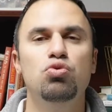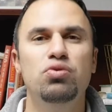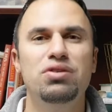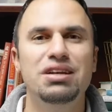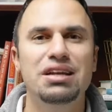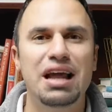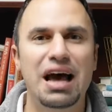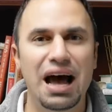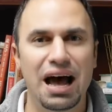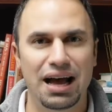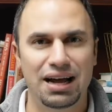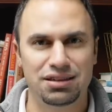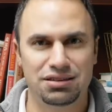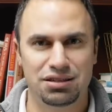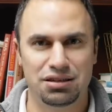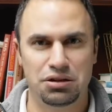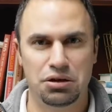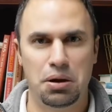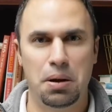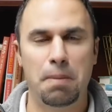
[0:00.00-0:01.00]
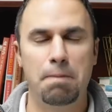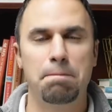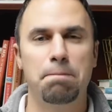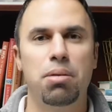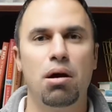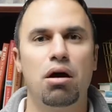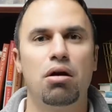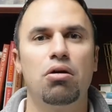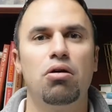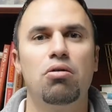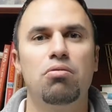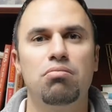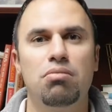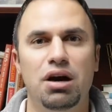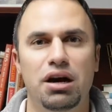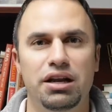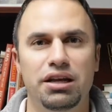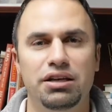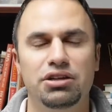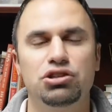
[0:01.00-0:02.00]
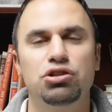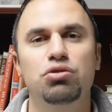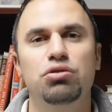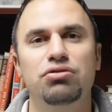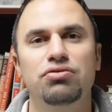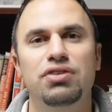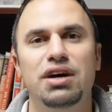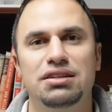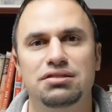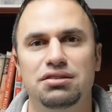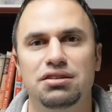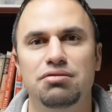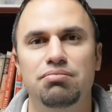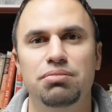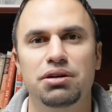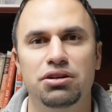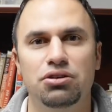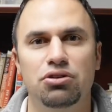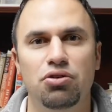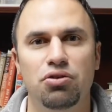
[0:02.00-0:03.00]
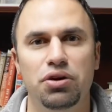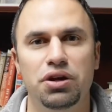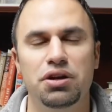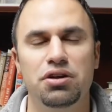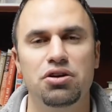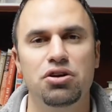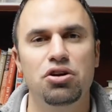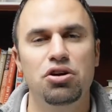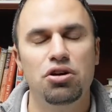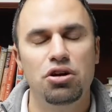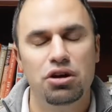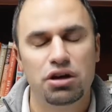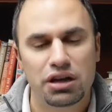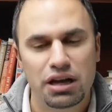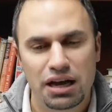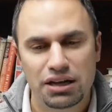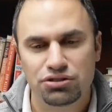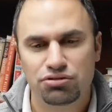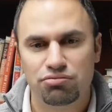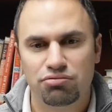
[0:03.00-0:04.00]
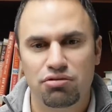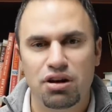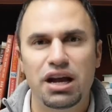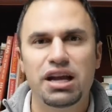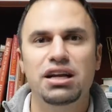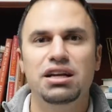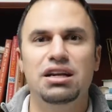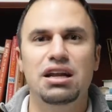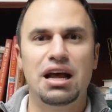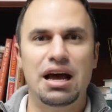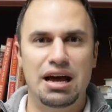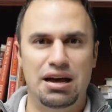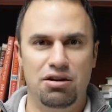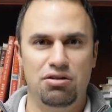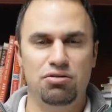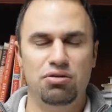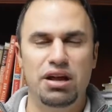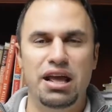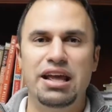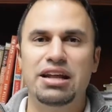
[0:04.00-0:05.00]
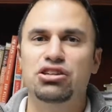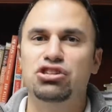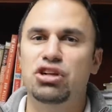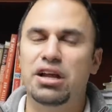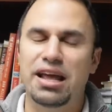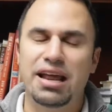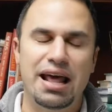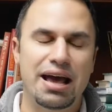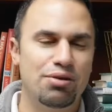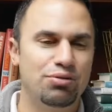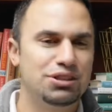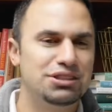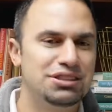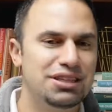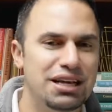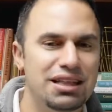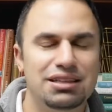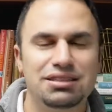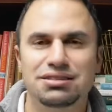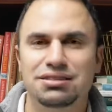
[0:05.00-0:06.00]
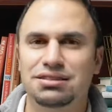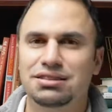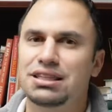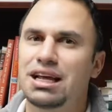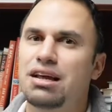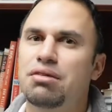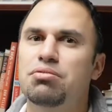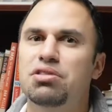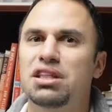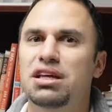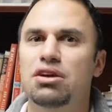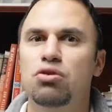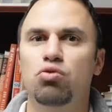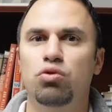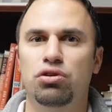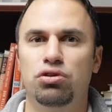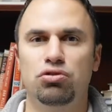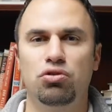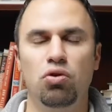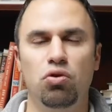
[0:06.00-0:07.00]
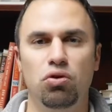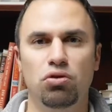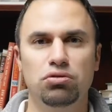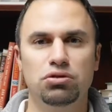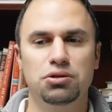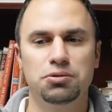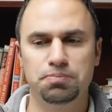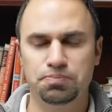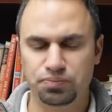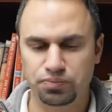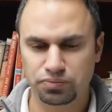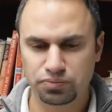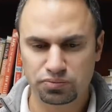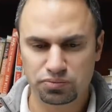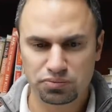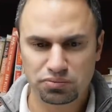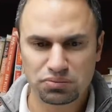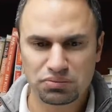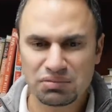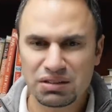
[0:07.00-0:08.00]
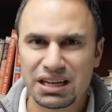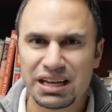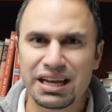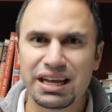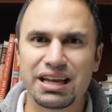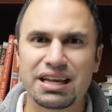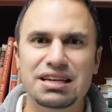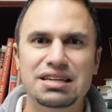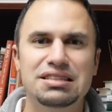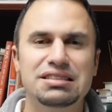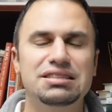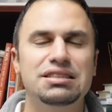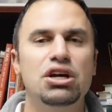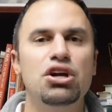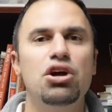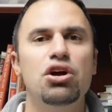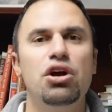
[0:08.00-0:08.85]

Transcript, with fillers: not borrow money to invest in Bitcoin. Guys, right now, and I would say the same thing with gold, is